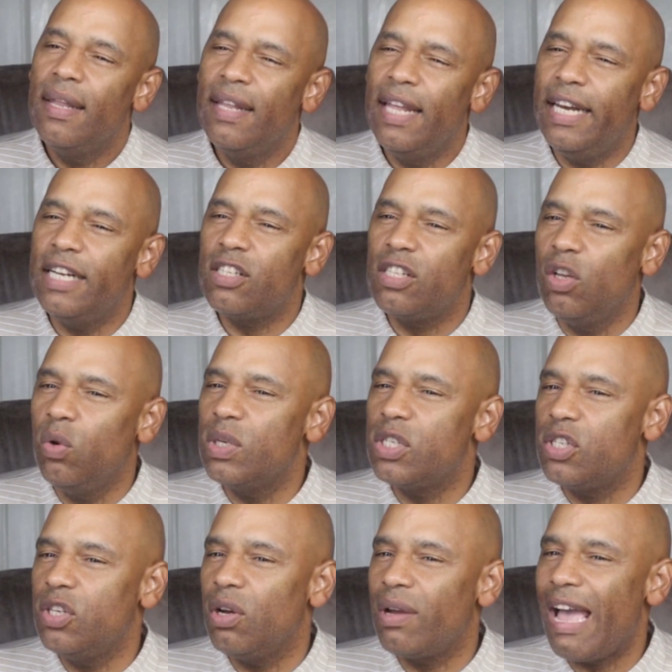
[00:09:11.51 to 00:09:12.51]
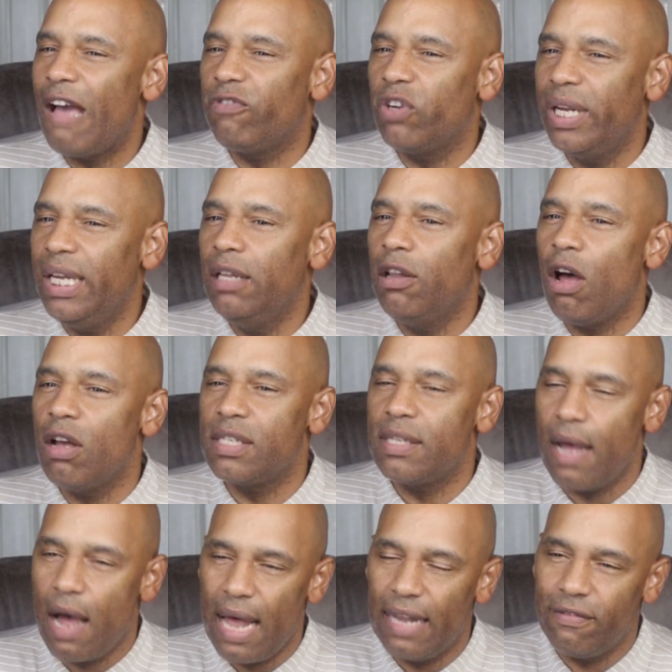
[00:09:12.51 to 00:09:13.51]
Lennox Lewis took after he lost
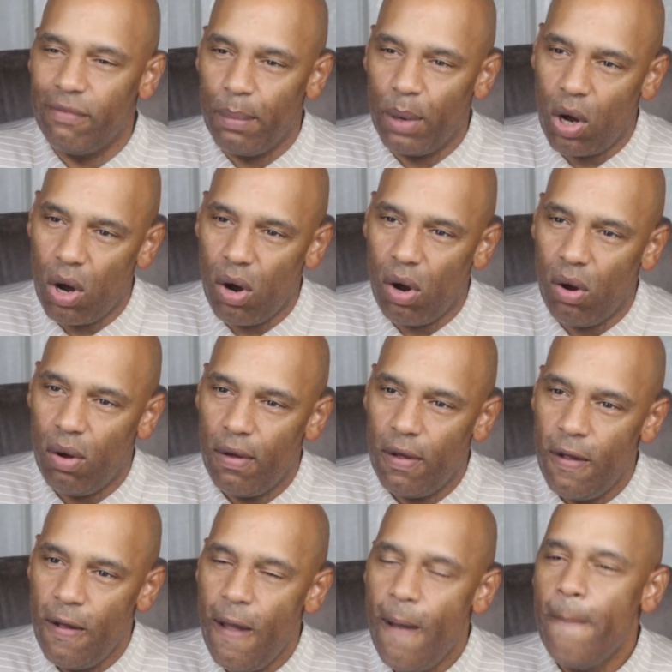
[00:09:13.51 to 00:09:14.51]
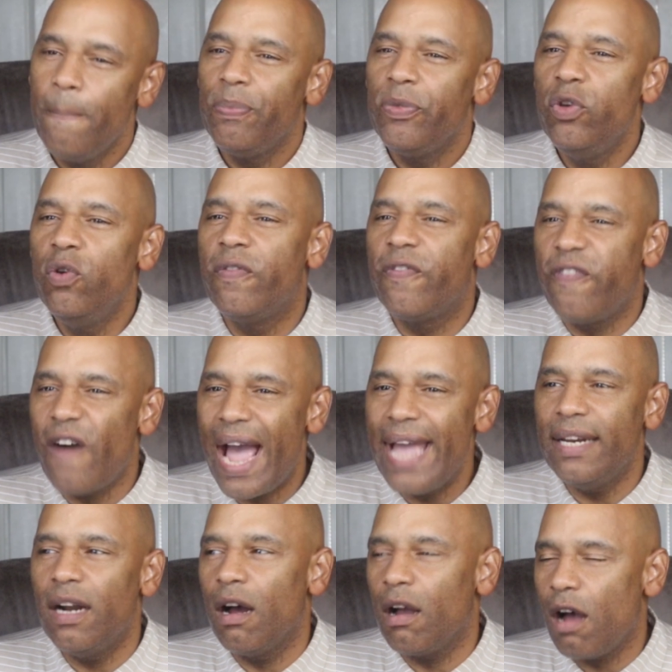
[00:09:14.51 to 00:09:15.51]
to Oliver McCall. You
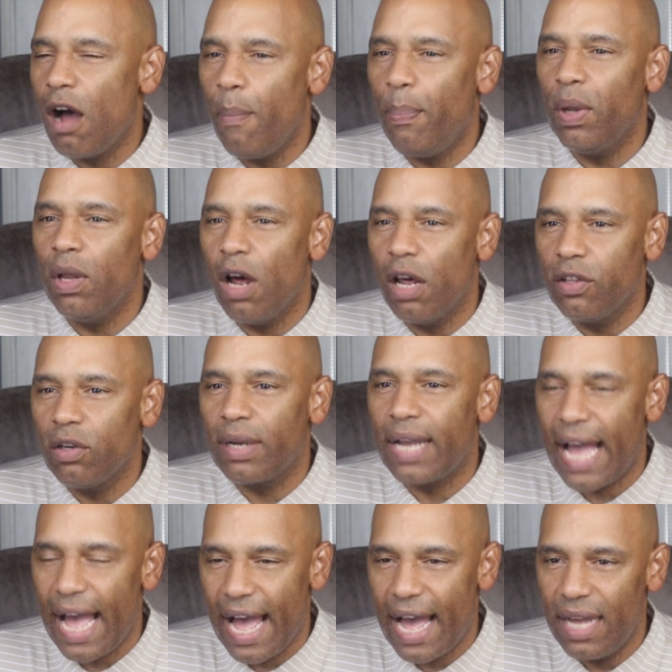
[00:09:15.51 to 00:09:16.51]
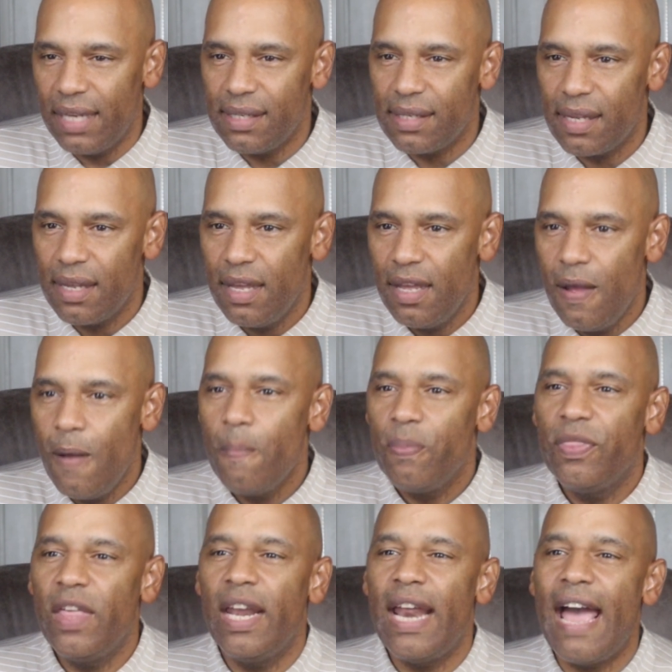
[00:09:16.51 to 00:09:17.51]
fight a couple other guys
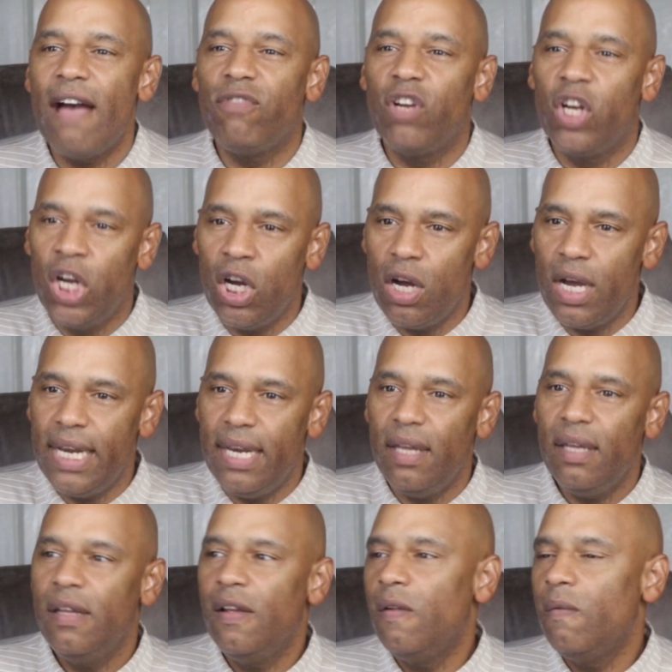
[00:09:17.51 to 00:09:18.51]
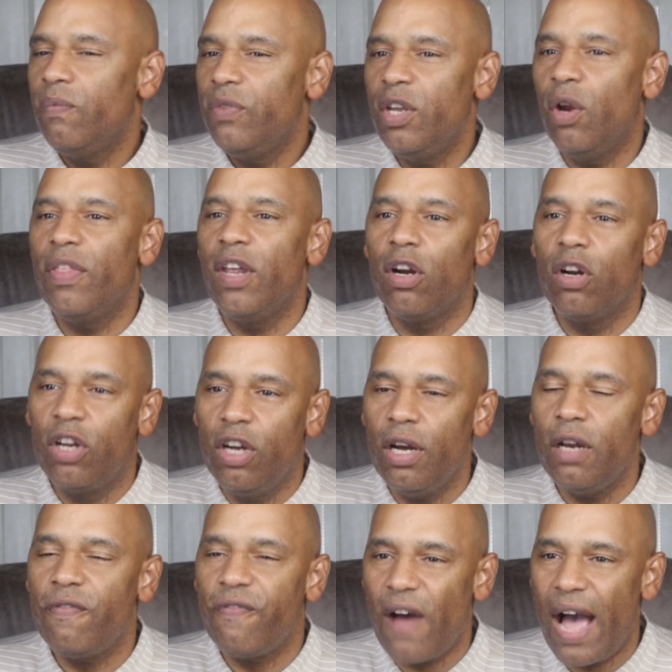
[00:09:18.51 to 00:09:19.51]
that have good, you know, that are
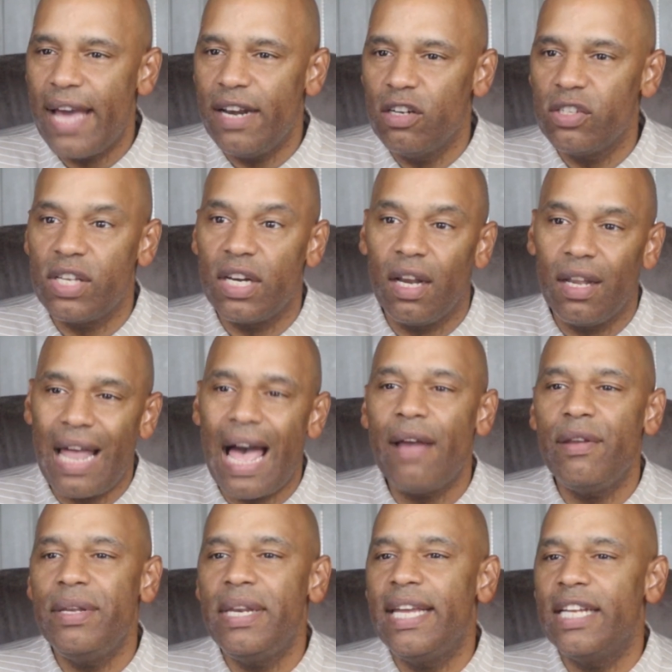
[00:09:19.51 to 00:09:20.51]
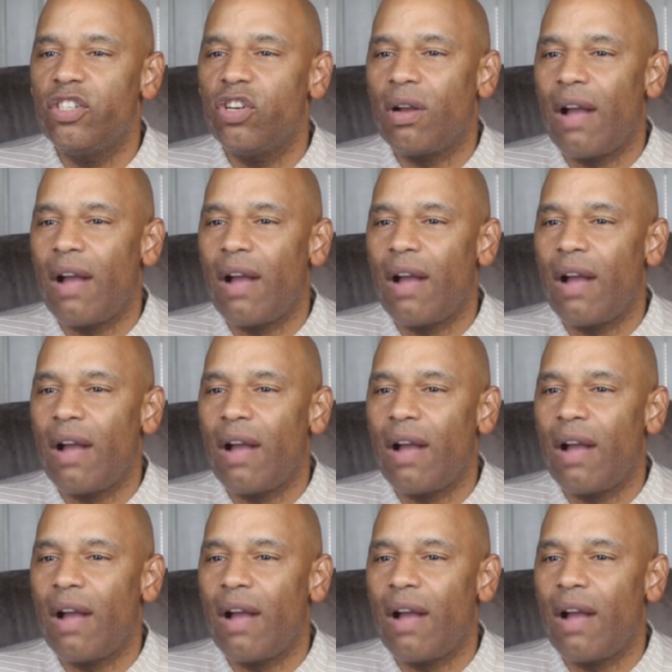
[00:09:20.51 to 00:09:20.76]
good fighters that allow you to get